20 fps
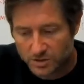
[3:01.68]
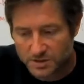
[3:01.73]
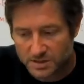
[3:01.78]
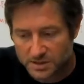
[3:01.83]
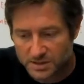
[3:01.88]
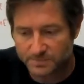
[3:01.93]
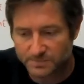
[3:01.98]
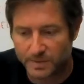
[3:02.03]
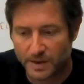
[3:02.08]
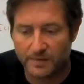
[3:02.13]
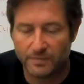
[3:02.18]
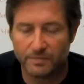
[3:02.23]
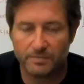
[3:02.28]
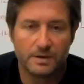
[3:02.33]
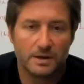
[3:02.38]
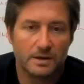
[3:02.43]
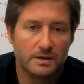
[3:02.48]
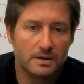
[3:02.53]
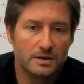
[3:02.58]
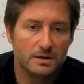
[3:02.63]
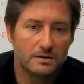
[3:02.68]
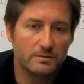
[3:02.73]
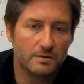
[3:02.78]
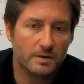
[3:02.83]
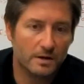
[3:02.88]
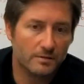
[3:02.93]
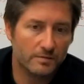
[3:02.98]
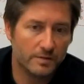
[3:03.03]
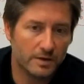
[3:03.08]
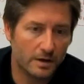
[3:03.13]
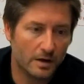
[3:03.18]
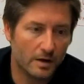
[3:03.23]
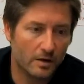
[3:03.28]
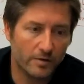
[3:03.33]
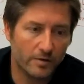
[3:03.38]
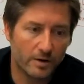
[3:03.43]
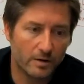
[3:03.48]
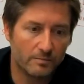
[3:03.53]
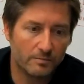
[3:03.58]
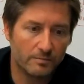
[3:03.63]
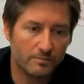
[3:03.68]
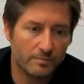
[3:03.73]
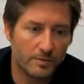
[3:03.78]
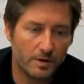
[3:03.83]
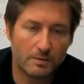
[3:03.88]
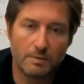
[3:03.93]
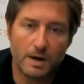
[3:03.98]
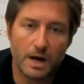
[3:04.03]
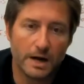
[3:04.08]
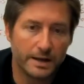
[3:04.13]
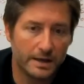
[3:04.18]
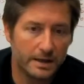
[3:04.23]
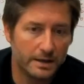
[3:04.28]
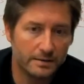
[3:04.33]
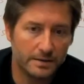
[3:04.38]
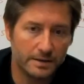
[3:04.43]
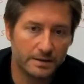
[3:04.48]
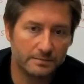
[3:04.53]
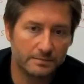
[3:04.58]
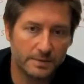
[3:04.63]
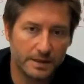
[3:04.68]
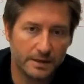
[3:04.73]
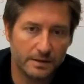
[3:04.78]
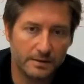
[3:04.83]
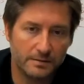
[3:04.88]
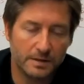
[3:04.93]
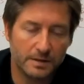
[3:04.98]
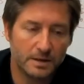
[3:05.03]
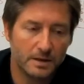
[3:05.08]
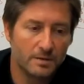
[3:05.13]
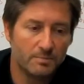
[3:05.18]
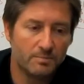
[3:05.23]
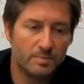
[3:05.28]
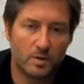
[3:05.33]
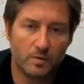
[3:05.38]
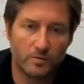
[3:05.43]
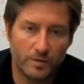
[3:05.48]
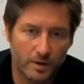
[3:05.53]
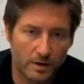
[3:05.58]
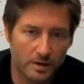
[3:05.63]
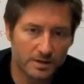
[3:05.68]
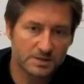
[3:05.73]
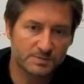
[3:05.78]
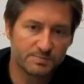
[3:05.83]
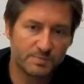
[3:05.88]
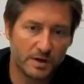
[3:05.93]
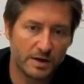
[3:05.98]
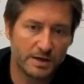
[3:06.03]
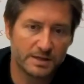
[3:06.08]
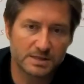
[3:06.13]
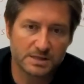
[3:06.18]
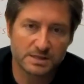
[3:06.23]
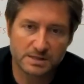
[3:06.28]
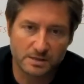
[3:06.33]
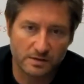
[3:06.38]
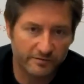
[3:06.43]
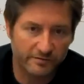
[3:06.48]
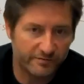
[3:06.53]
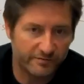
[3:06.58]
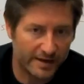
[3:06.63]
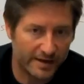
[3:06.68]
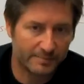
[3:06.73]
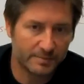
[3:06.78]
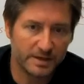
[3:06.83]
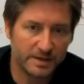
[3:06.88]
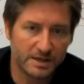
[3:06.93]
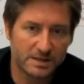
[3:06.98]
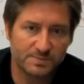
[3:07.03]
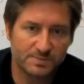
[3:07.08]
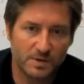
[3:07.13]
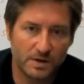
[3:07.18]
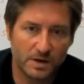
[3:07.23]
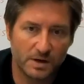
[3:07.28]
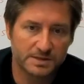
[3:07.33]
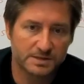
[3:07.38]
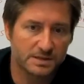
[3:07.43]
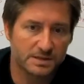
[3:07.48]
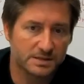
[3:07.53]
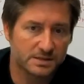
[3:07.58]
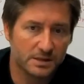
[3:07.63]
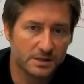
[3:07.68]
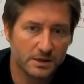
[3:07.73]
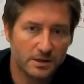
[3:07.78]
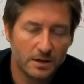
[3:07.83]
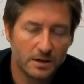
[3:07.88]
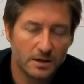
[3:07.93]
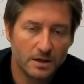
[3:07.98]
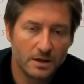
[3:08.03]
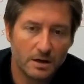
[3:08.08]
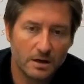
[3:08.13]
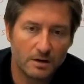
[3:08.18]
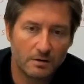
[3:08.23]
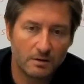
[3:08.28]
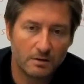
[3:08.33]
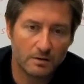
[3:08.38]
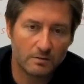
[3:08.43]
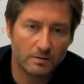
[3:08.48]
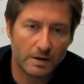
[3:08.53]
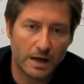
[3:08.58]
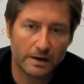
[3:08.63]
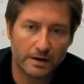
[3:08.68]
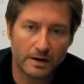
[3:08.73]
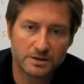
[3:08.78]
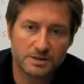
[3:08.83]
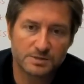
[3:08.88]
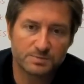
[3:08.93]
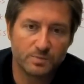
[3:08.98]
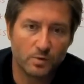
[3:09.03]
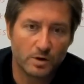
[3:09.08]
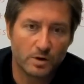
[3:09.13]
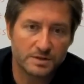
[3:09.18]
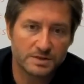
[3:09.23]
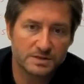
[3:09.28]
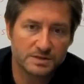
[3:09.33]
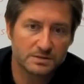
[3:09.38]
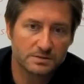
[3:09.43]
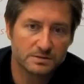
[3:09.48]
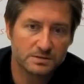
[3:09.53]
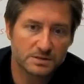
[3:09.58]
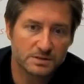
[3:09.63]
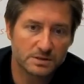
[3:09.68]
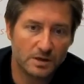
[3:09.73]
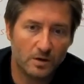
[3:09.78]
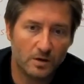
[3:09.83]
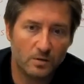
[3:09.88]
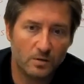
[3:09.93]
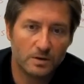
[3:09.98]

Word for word: to spend you know, their money and build their experiences, their family experiences around our sports? So